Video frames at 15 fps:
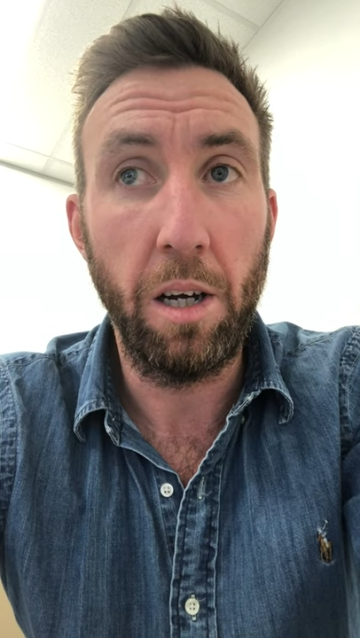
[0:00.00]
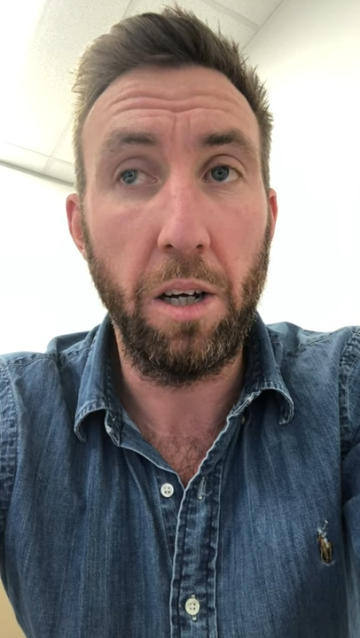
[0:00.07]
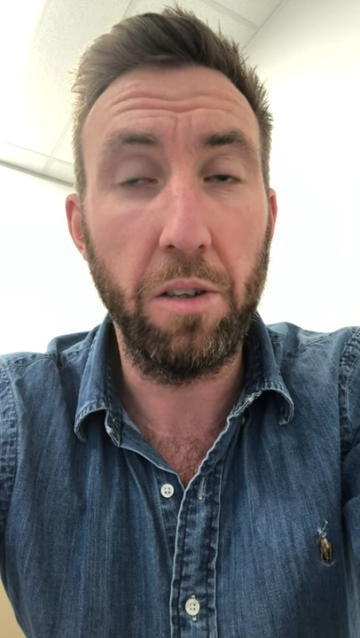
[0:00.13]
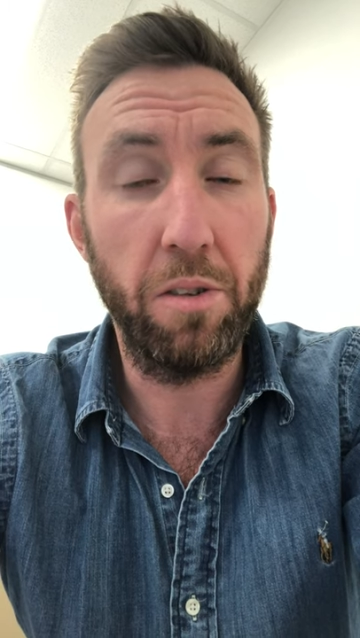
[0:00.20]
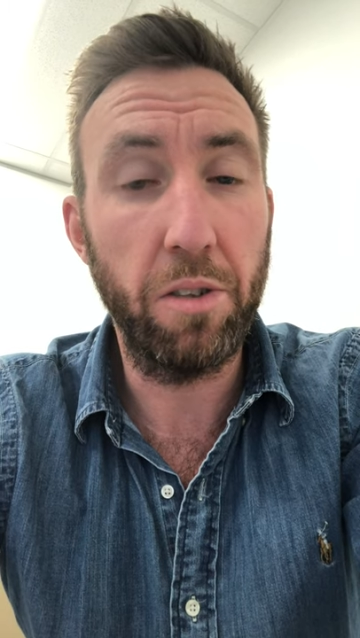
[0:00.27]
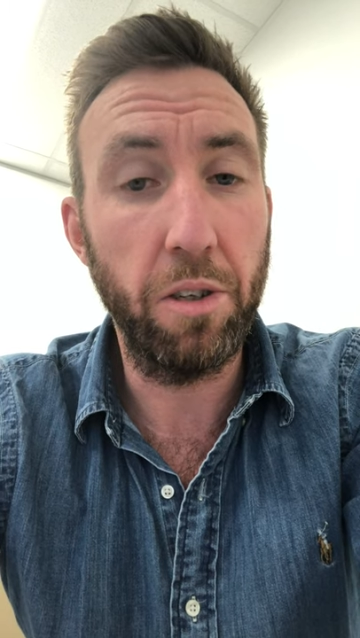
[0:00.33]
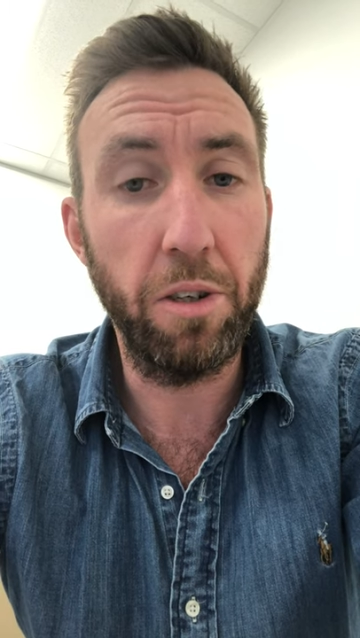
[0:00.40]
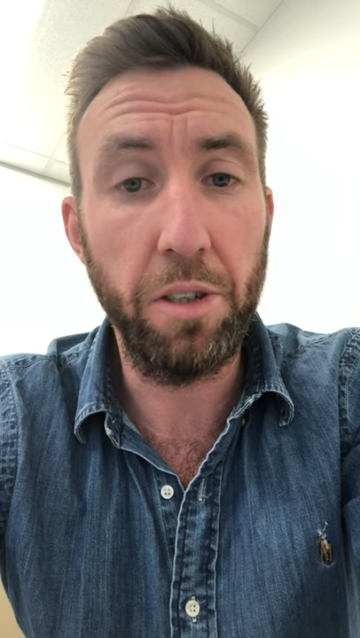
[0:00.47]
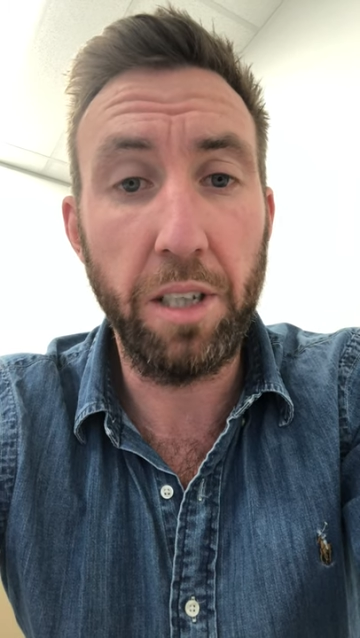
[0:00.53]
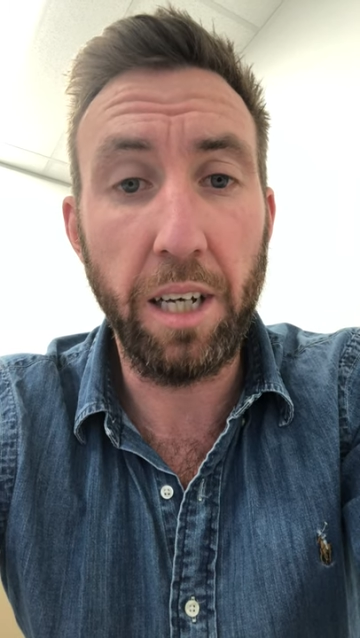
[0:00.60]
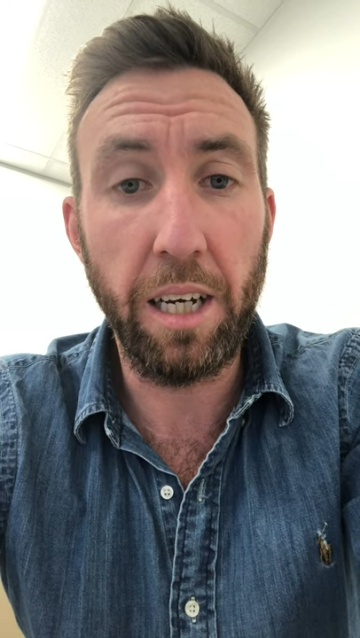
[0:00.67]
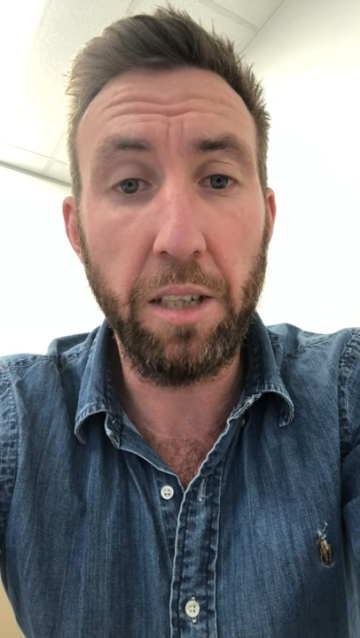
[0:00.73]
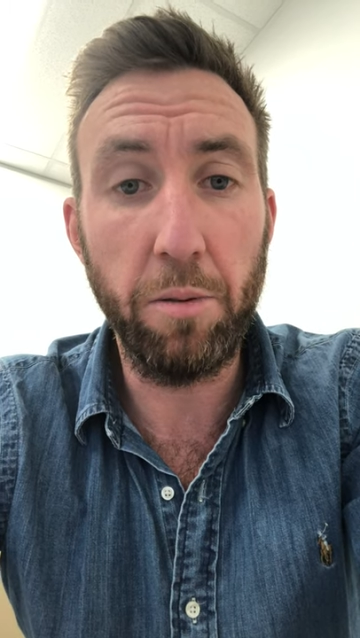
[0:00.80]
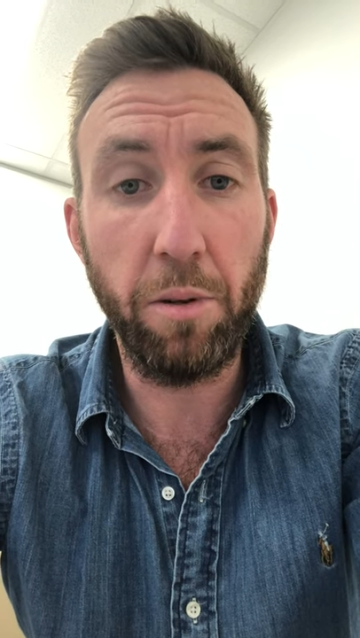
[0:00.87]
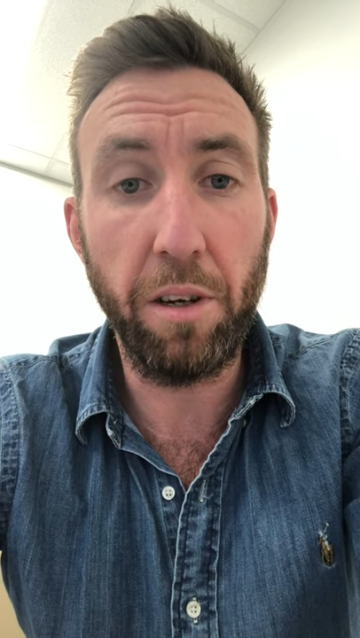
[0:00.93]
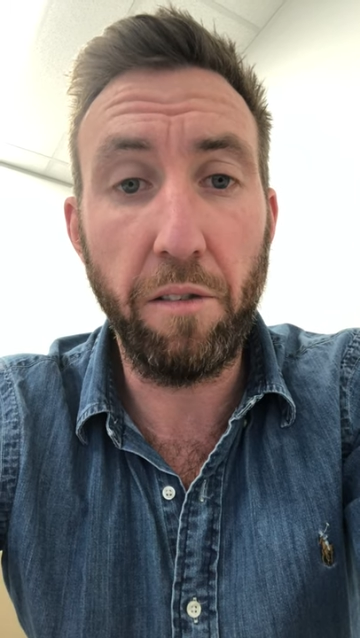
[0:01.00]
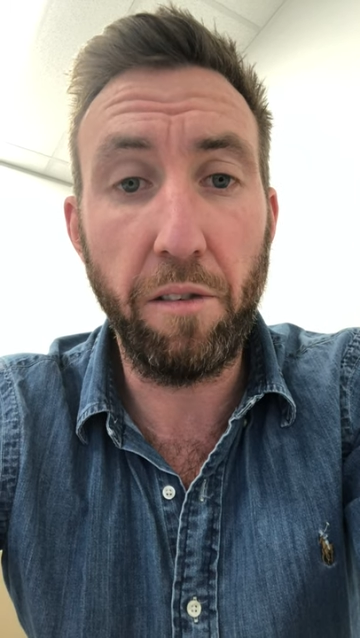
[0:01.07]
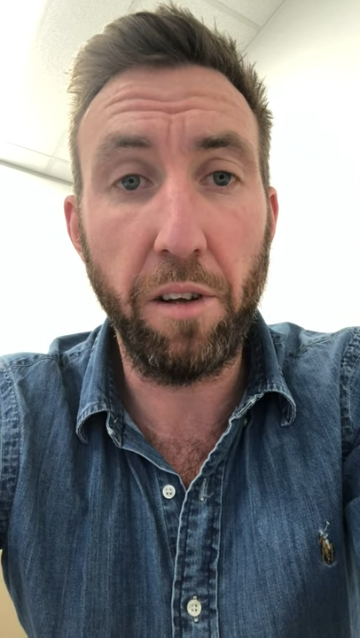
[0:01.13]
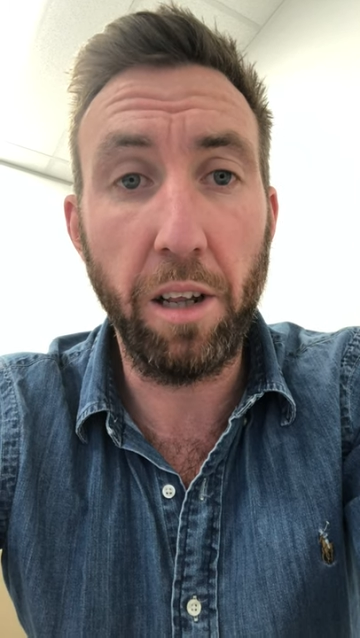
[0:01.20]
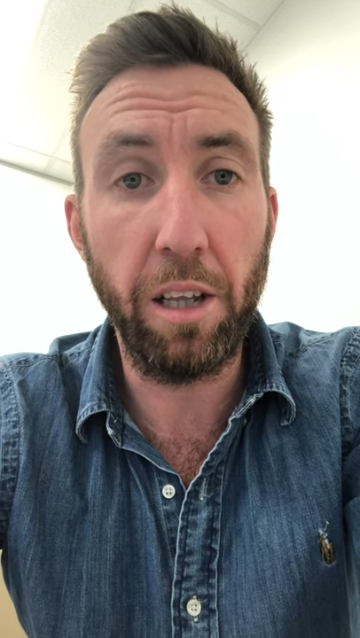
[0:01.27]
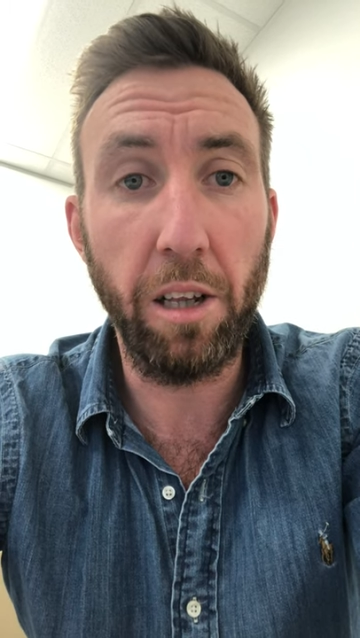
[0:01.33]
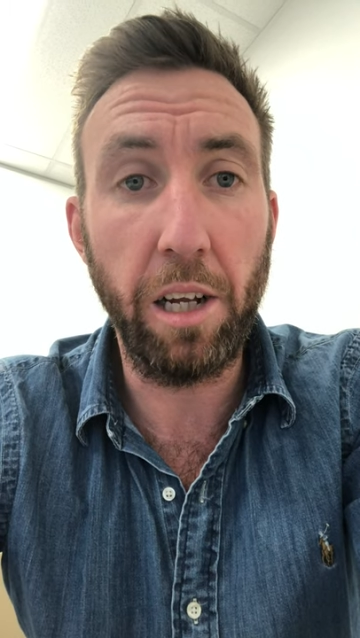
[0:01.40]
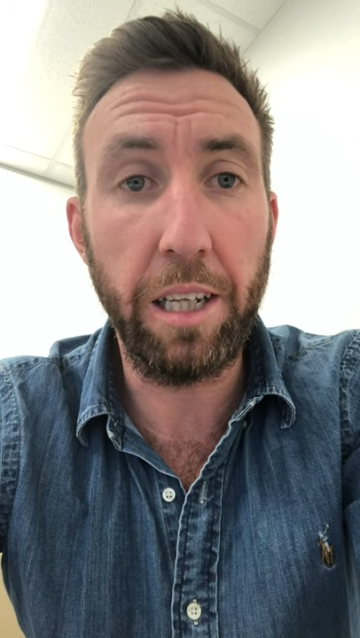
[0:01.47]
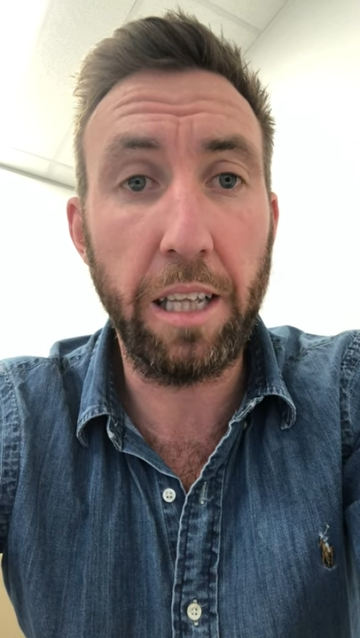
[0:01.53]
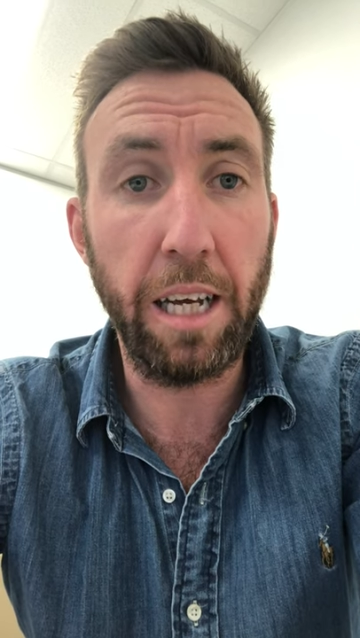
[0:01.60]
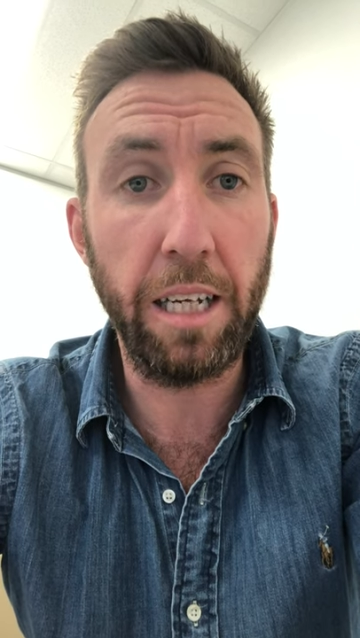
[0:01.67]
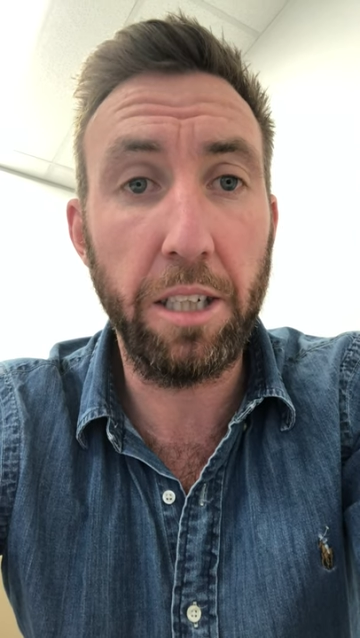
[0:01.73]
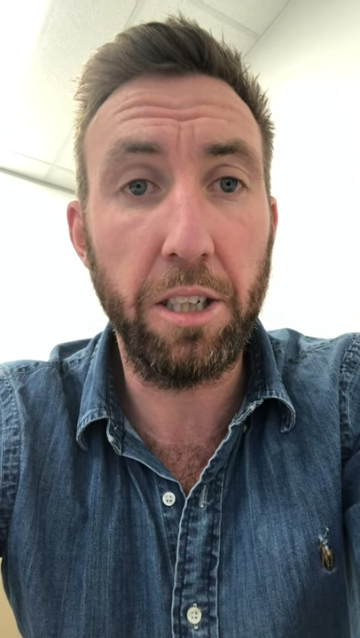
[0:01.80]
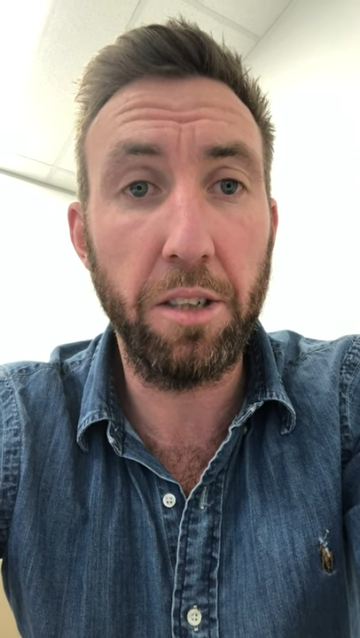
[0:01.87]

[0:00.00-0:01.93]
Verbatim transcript: on certain days where you're feeling like that,